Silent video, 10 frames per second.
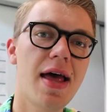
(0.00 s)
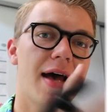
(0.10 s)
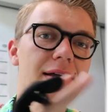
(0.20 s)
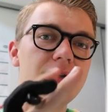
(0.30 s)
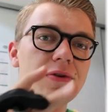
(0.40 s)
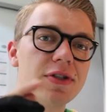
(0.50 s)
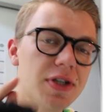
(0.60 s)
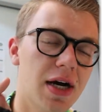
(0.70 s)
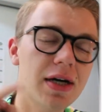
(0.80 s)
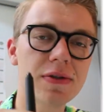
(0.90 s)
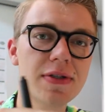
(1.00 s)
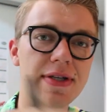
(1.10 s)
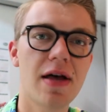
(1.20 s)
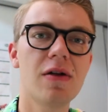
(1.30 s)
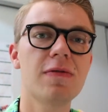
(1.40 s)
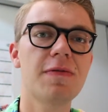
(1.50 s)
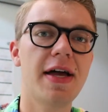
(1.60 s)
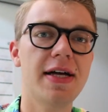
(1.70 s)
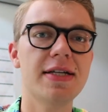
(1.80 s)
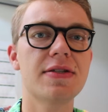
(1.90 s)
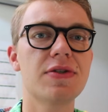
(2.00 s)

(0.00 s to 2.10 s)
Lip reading: and your child self has